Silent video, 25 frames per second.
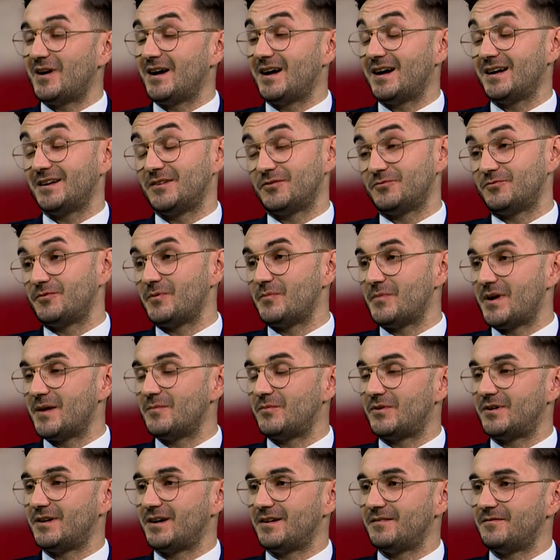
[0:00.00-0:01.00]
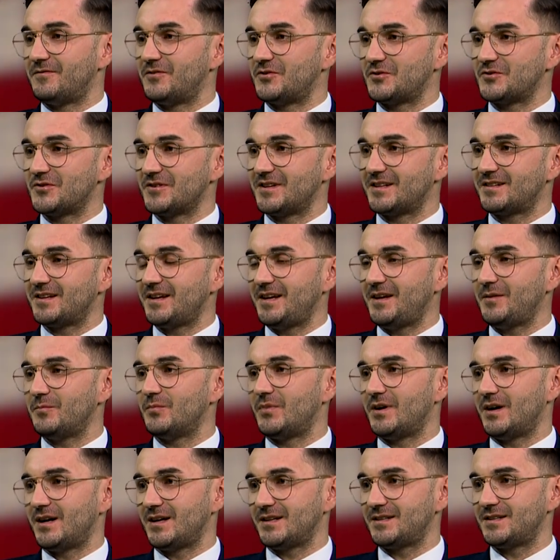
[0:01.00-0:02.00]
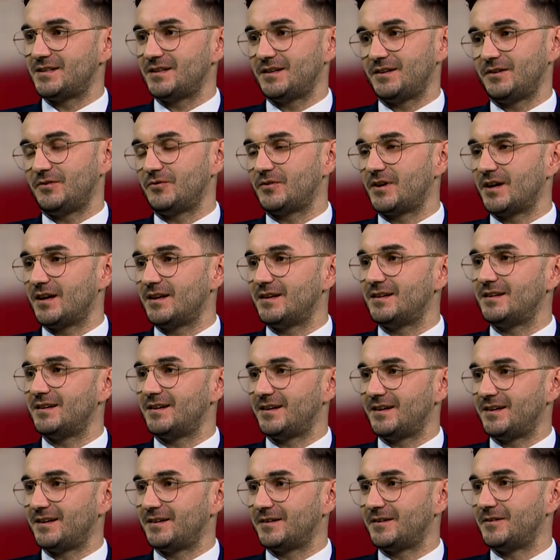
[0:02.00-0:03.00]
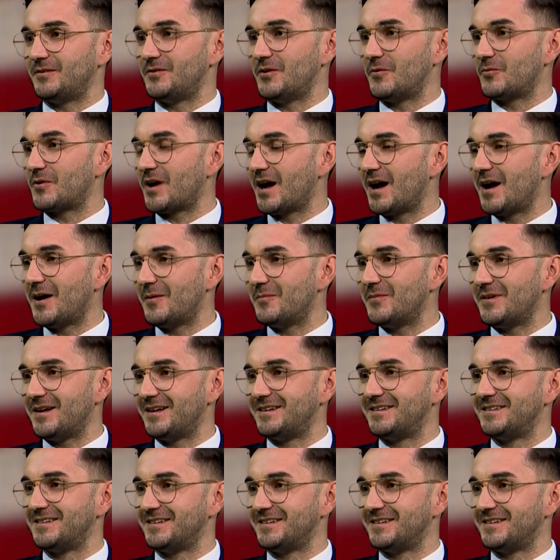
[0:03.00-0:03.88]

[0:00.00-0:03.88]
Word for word: I don't remember, unfortunately. But you can, uh, you know. Here we have an